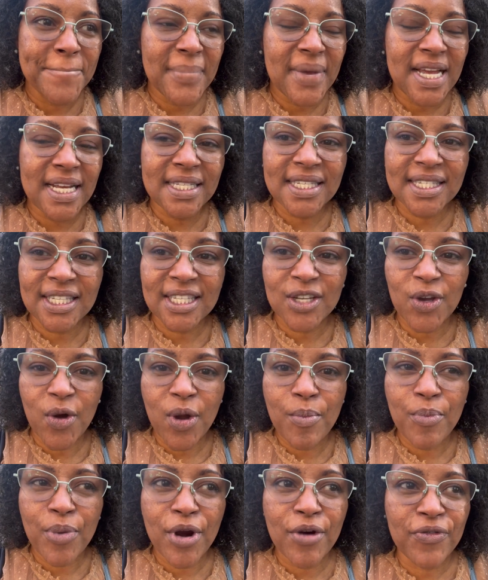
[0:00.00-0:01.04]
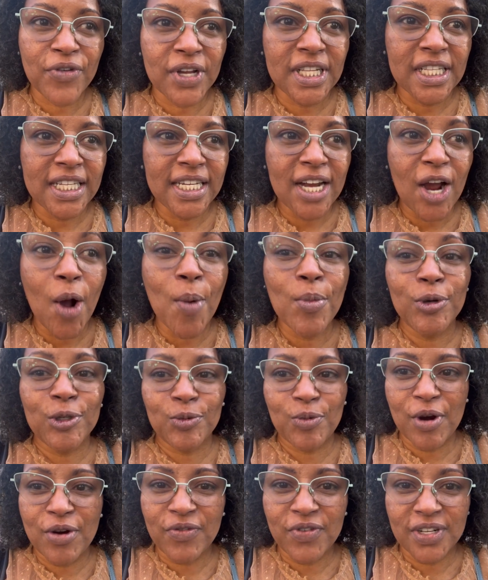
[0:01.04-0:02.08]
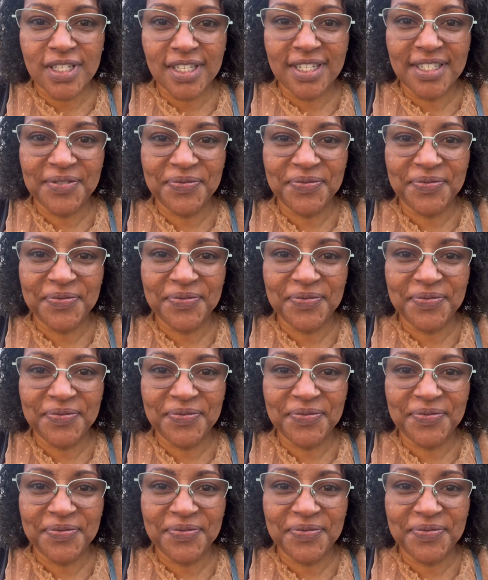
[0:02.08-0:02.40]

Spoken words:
It's going perfectly, almost perfectly.